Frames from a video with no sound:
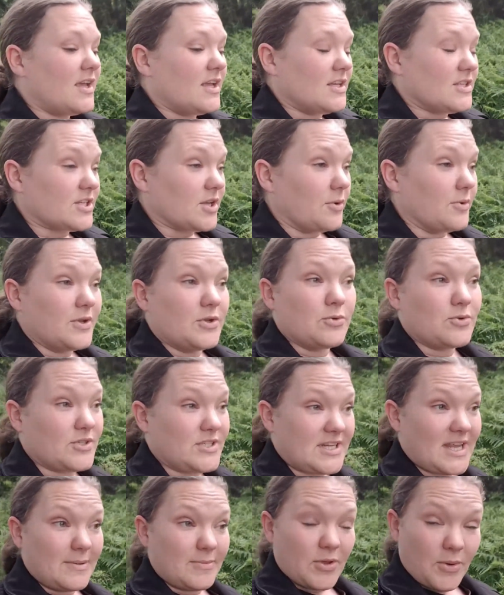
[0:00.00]
So in order
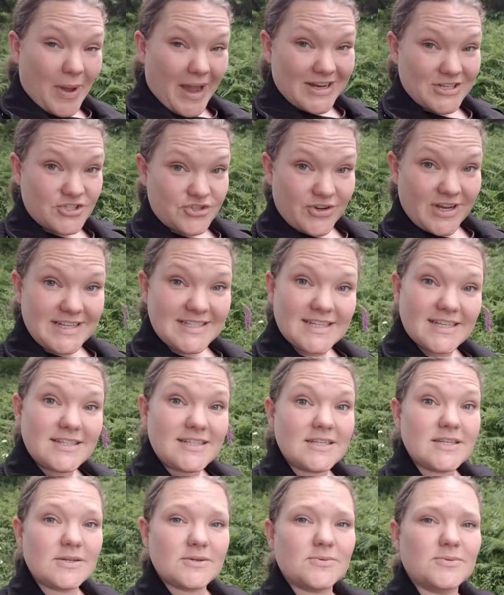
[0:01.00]
to keep them
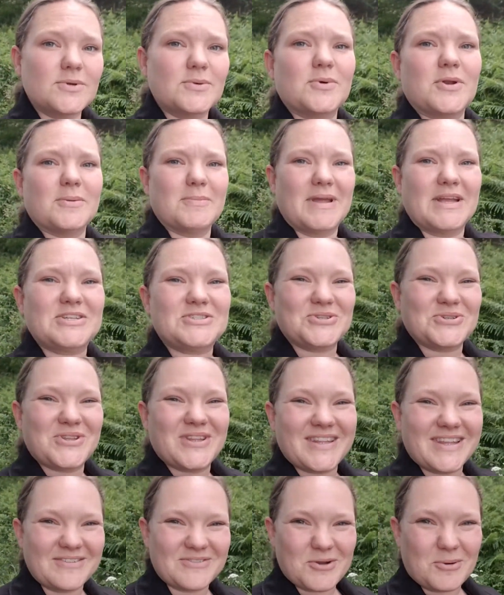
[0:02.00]
hydrated, we want to make sure
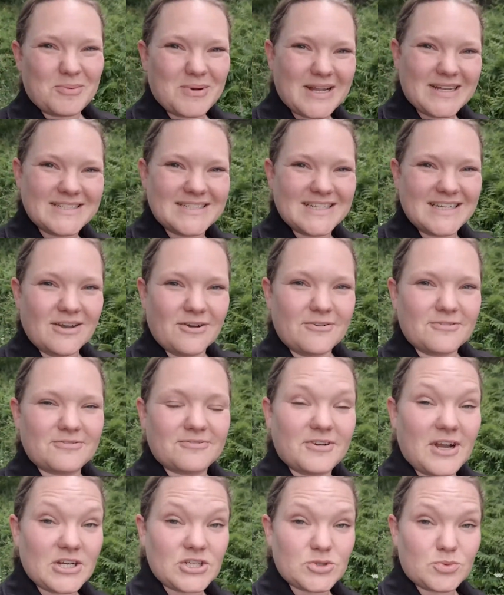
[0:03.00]
that they've got plenty of
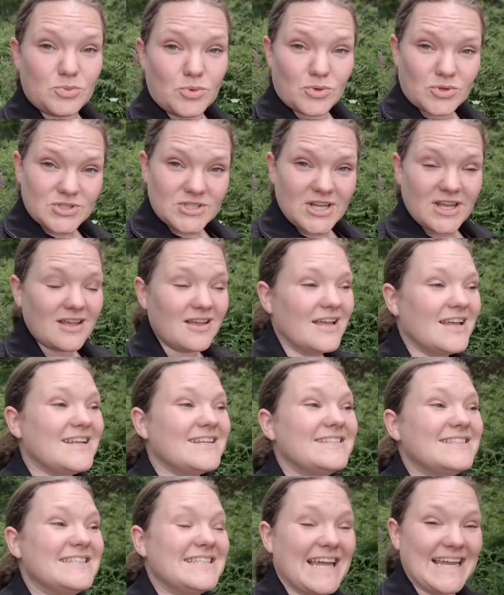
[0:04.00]
fresh water
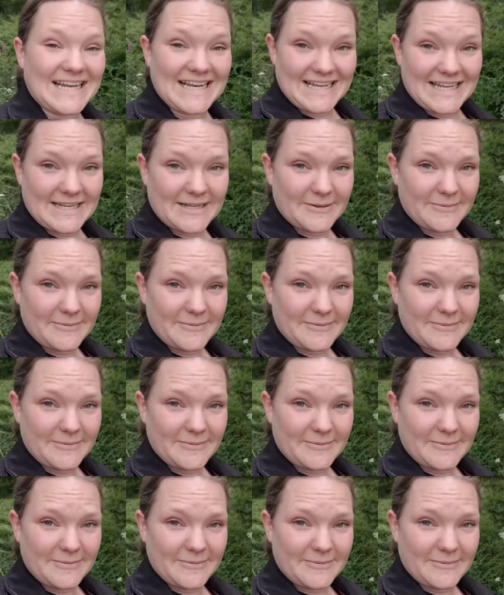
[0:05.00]
daily.